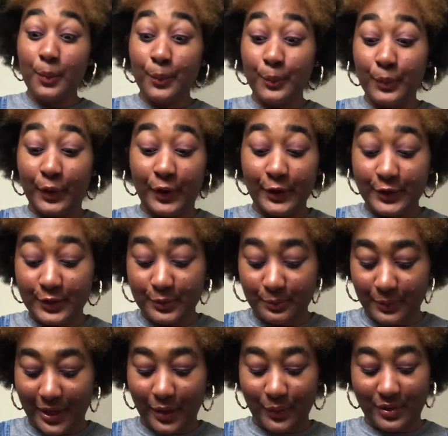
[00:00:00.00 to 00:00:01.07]
But
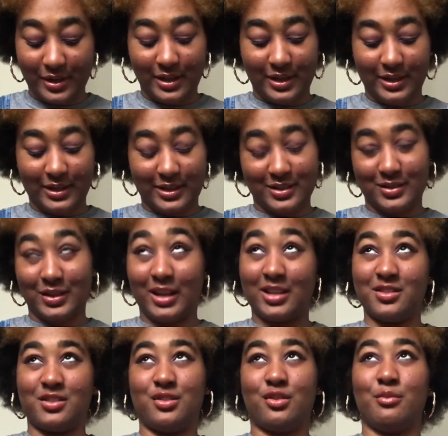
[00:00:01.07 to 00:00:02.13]
back when I guess I
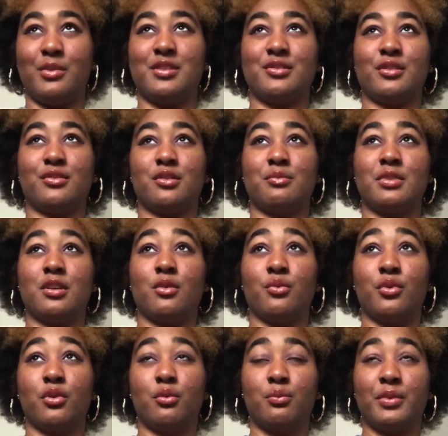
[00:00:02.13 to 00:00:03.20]
considered myself to be a
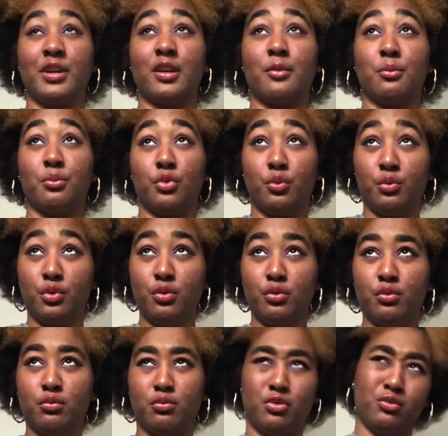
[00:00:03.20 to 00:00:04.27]
real big moo
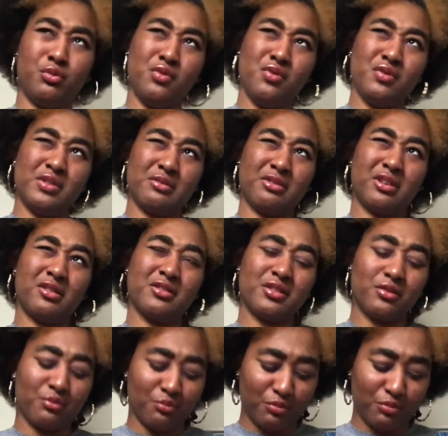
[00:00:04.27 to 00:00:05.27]
to the myself,